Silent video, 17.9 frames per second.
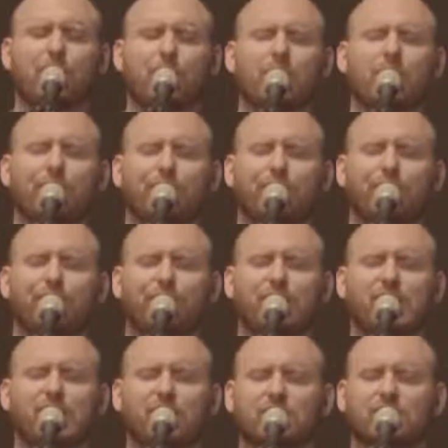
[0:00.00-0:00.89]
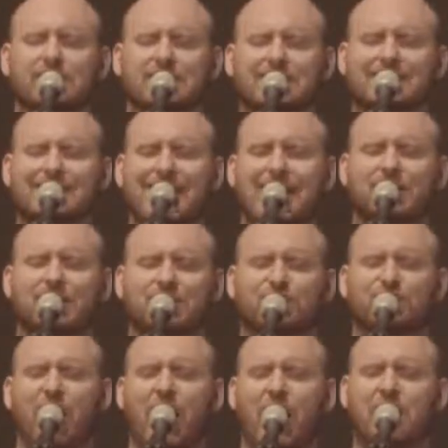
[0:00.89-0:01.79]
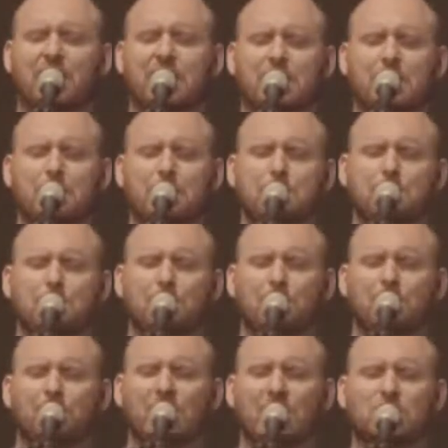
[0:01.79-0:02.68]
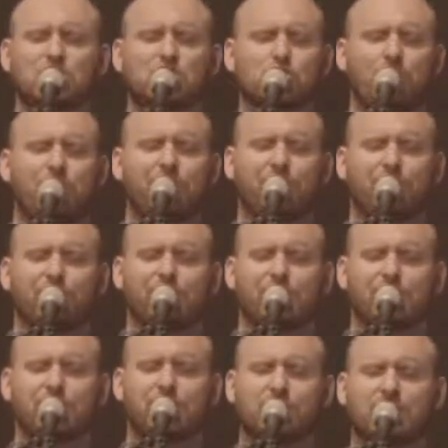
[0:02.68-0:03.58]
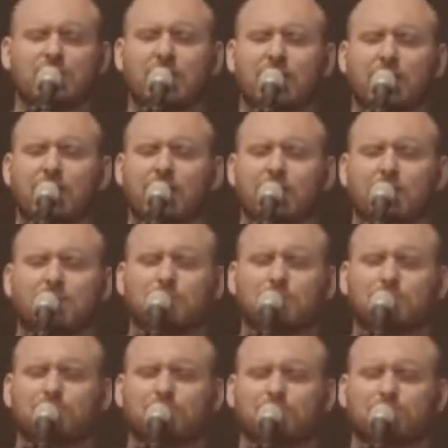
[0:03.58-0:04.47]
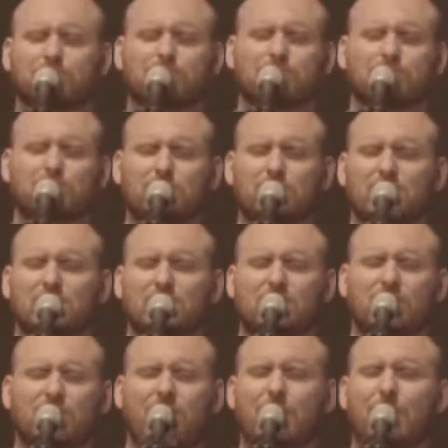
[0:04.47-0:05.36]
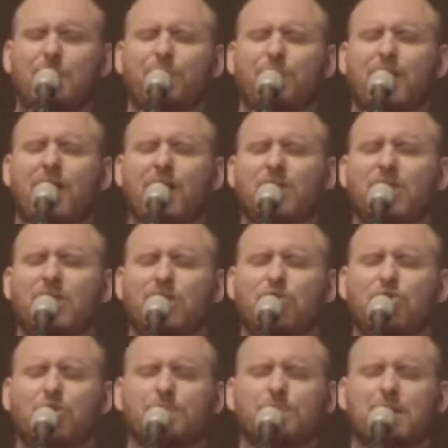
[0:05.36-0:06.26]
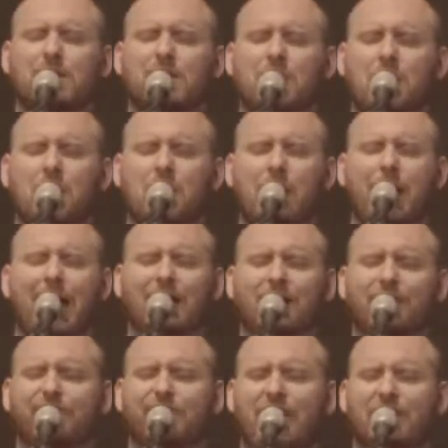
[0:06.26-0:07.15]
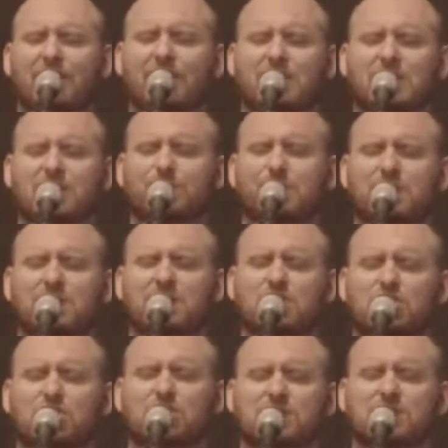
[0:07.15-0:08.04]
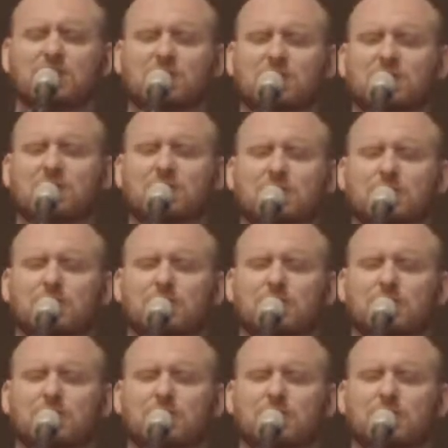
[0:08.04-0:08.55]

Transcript: that we are fulfilled and satisfied and joyful in you today. So, God, we pray that you would be magnified in this place, Jesus.